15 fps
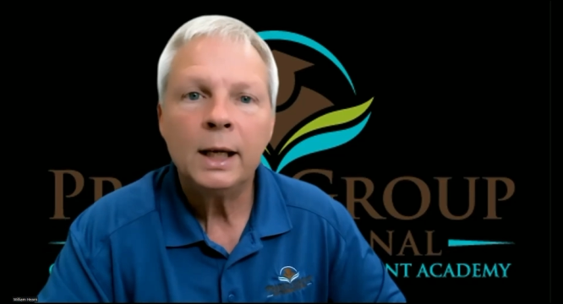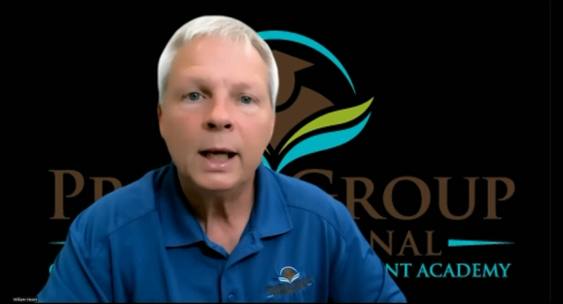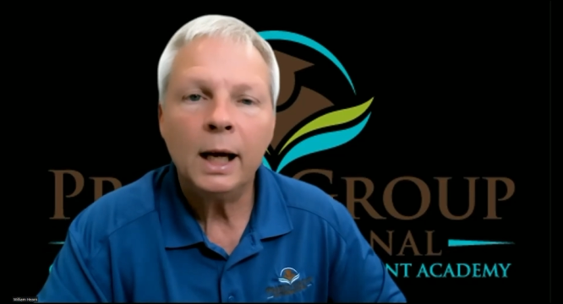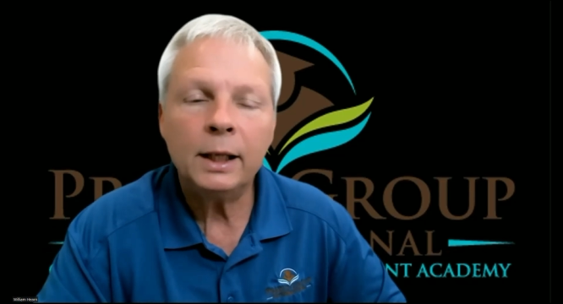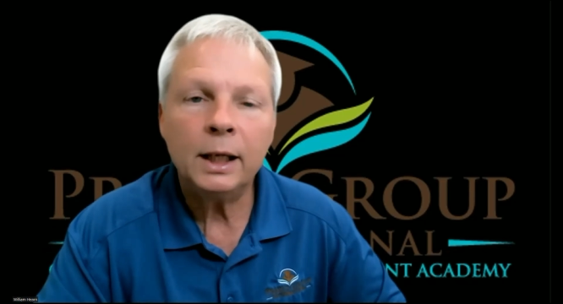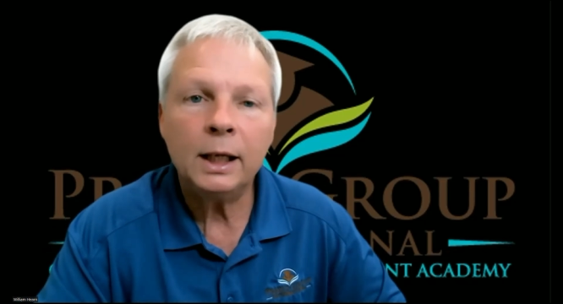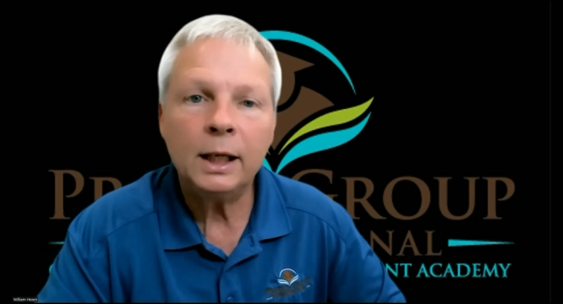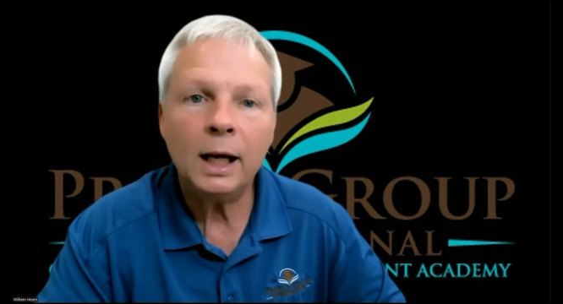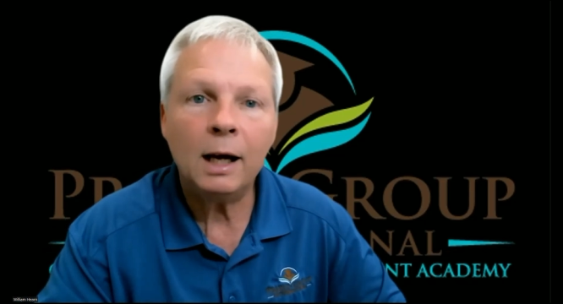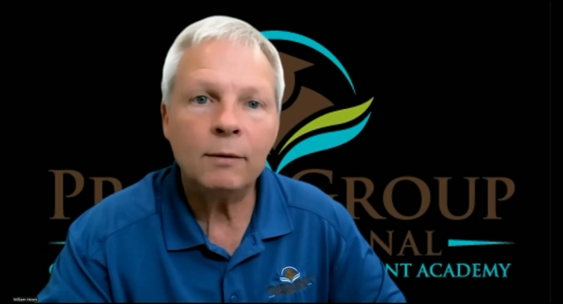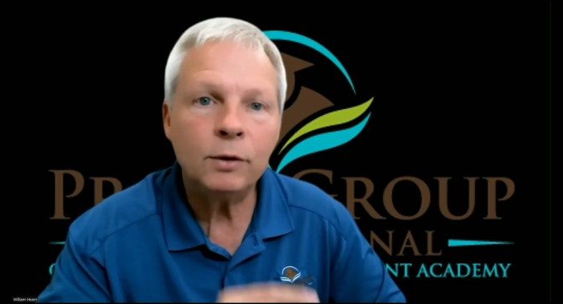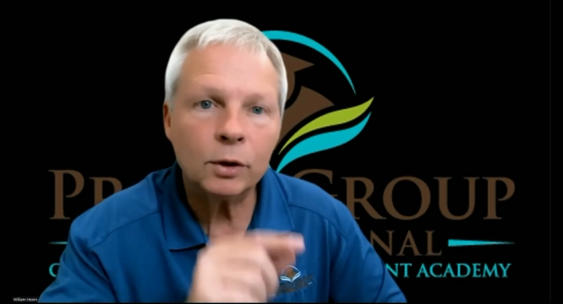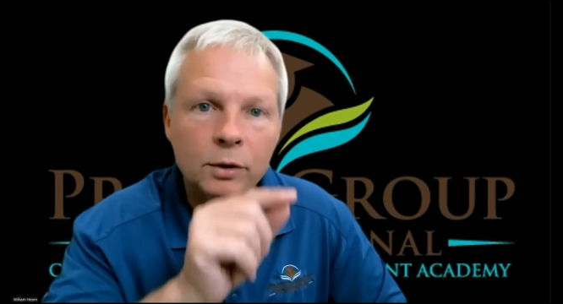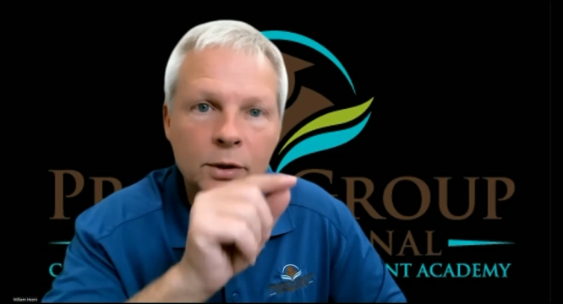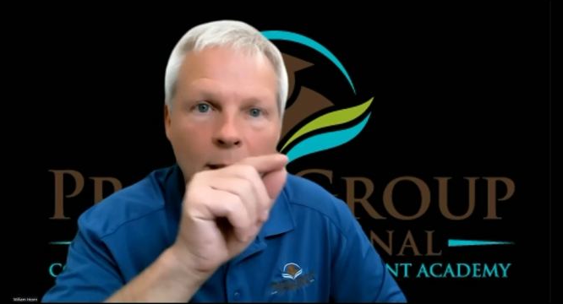And they
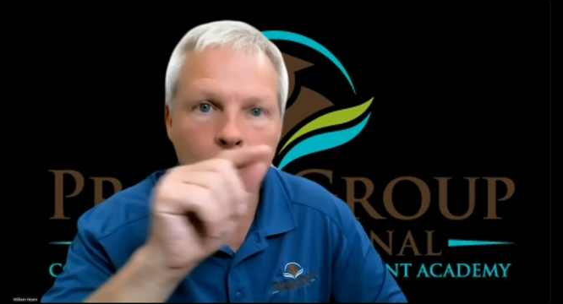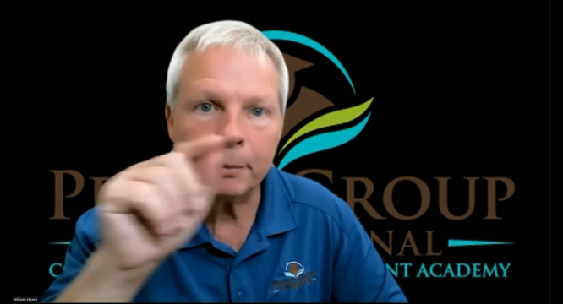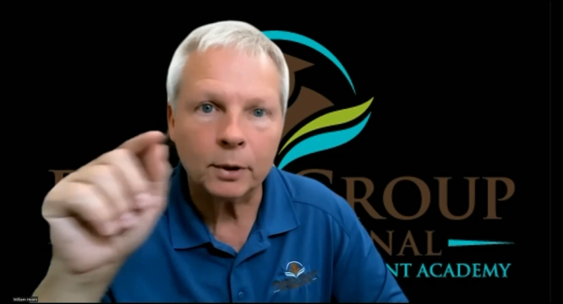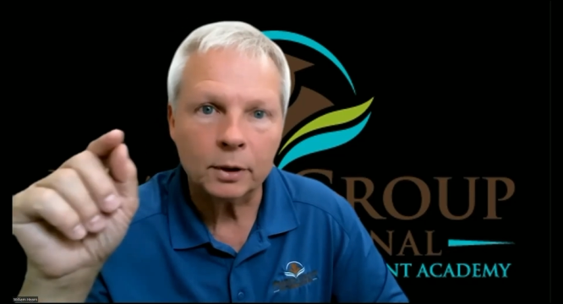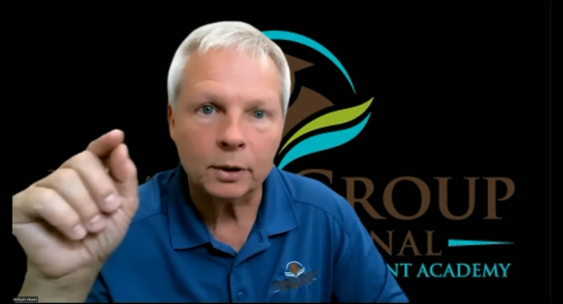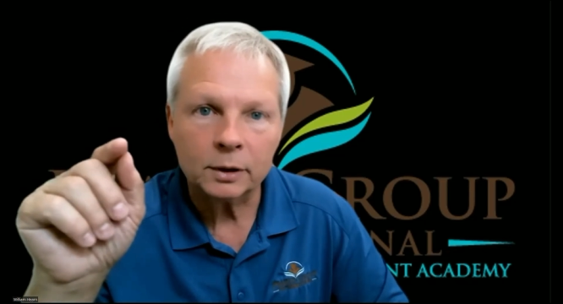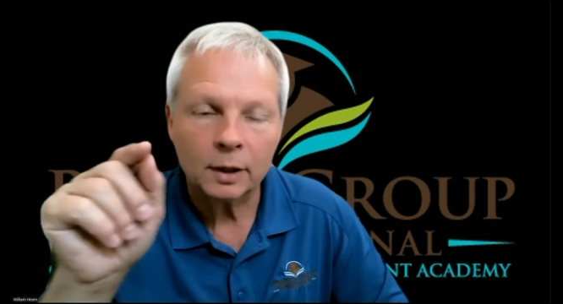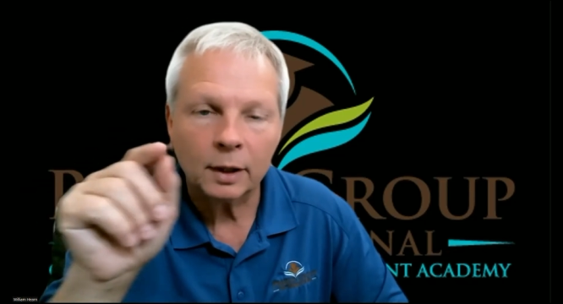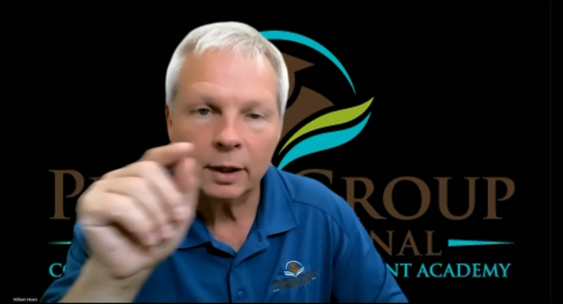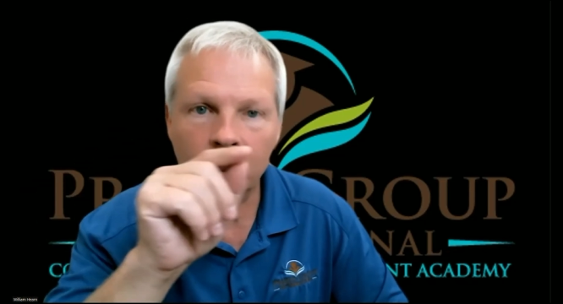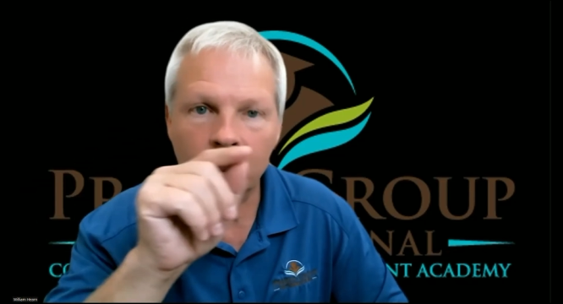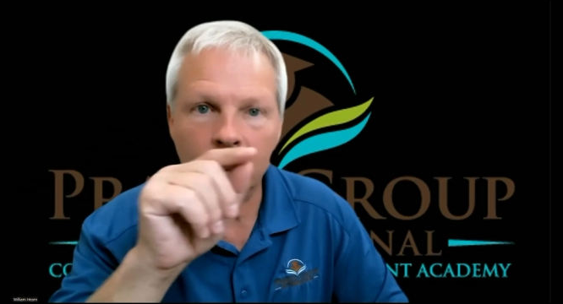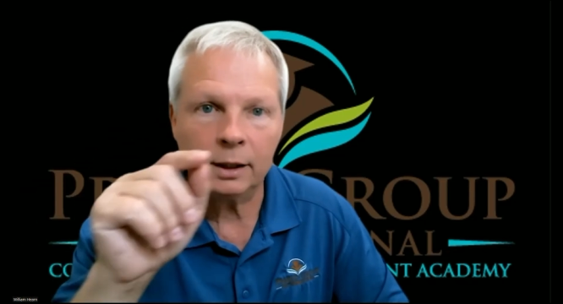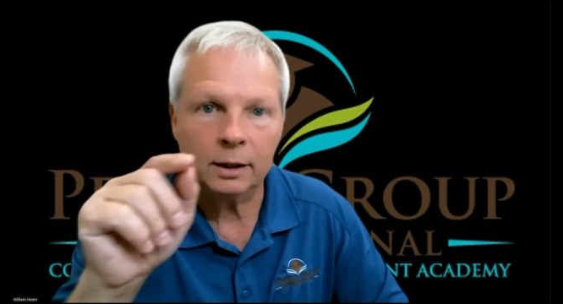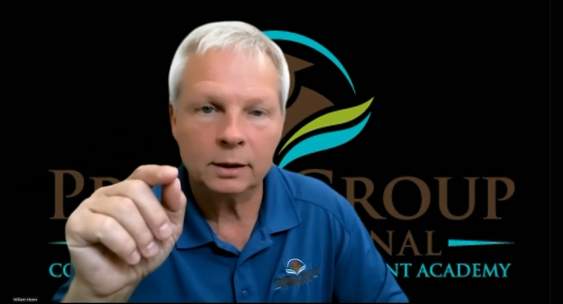have your number
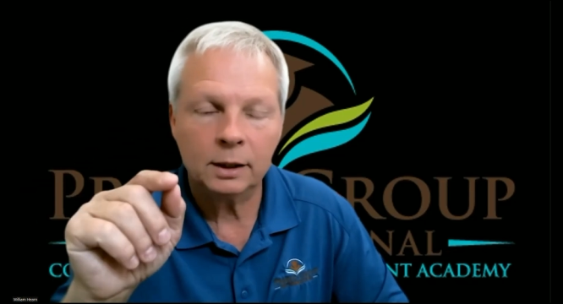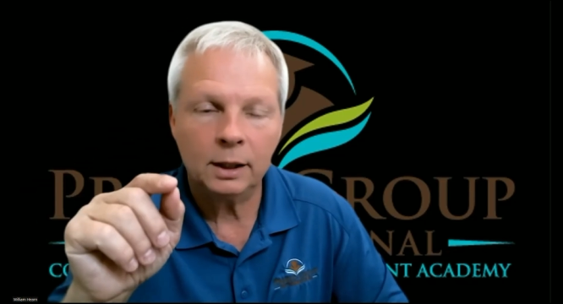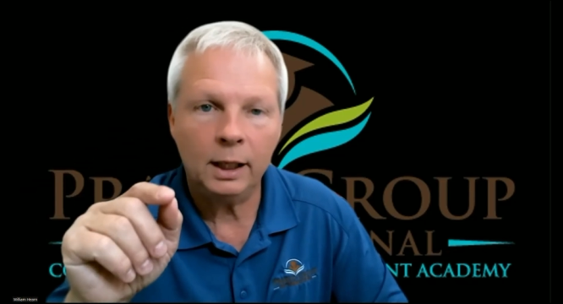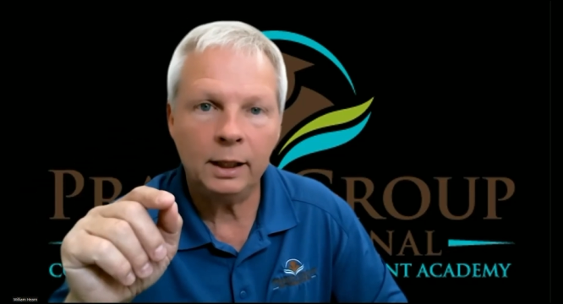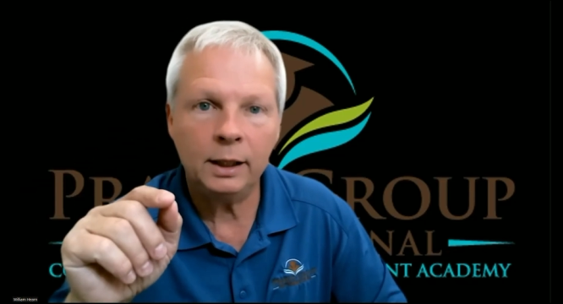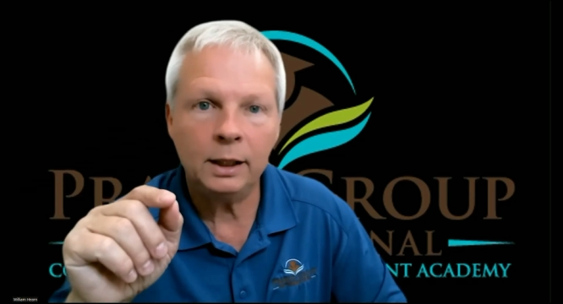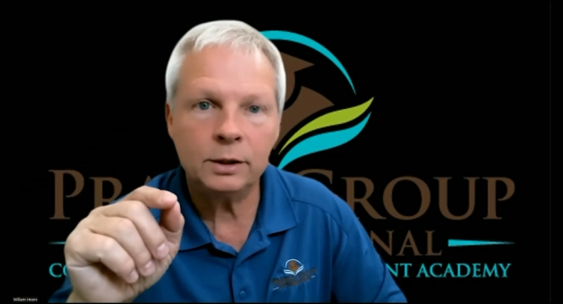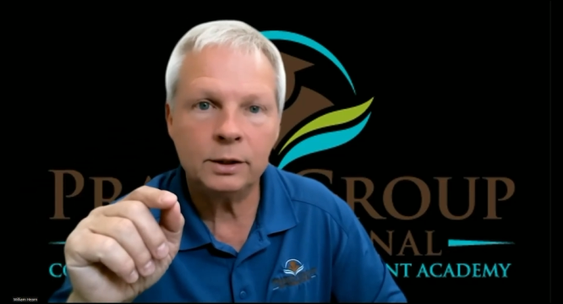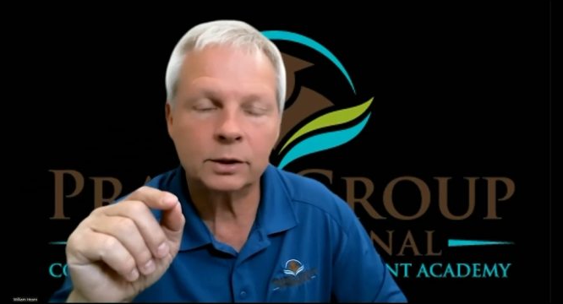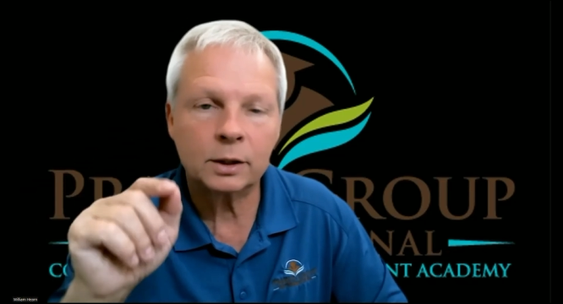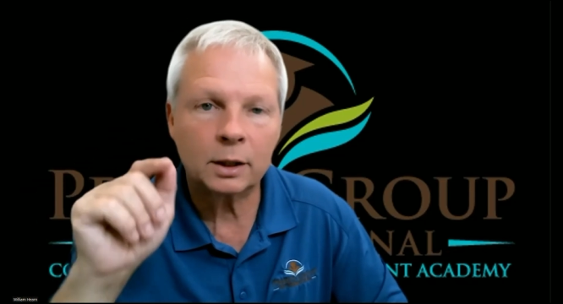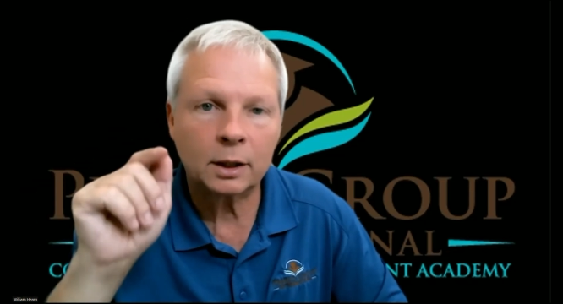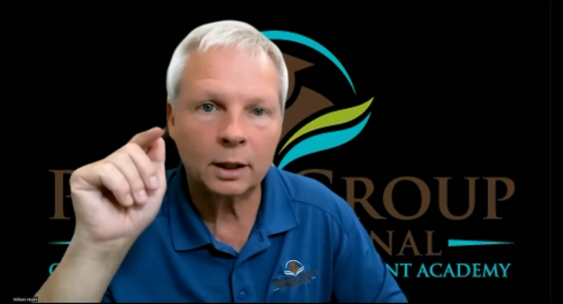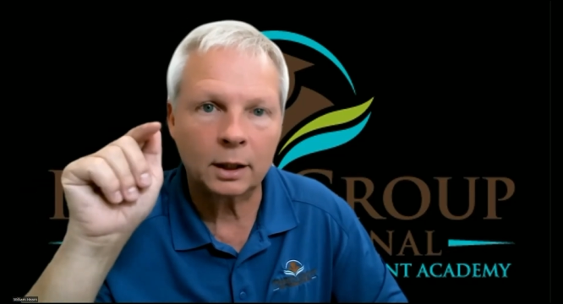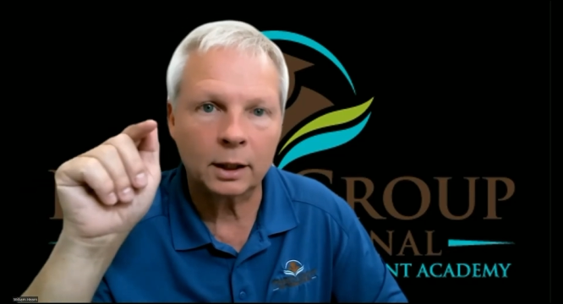there. And they just
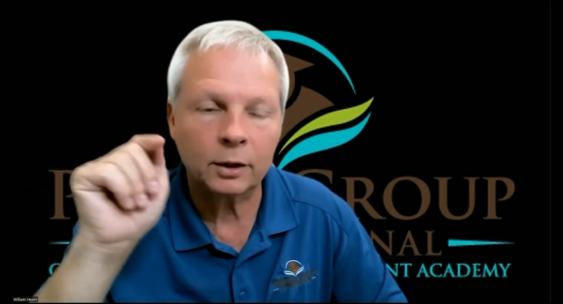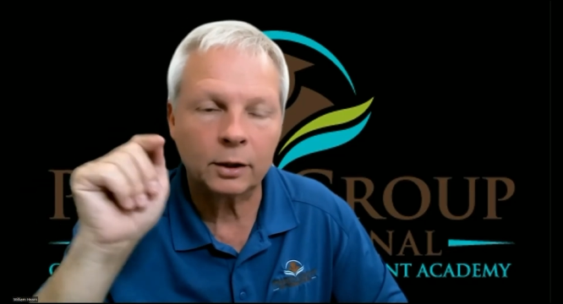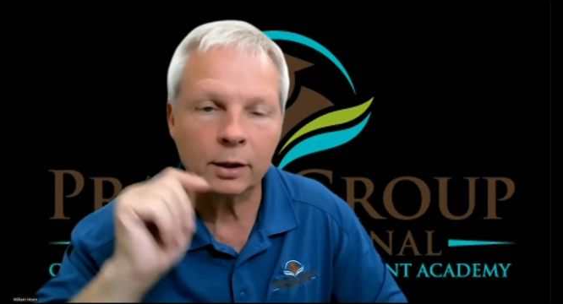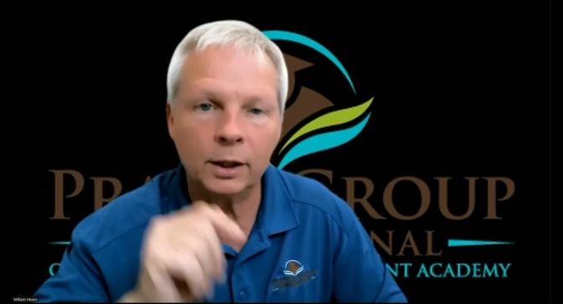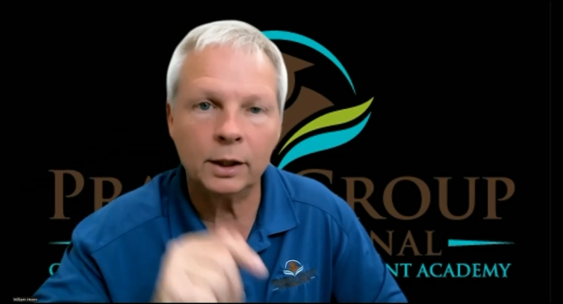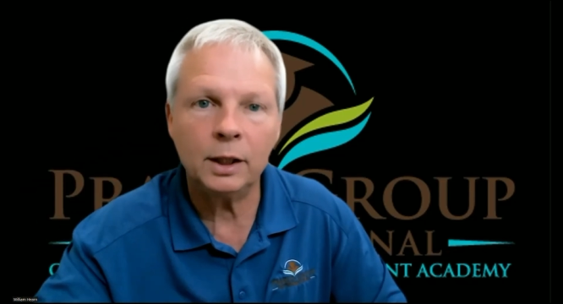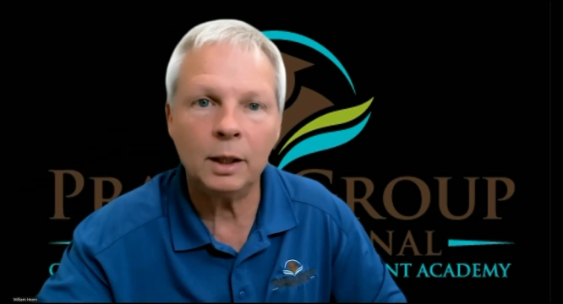click on a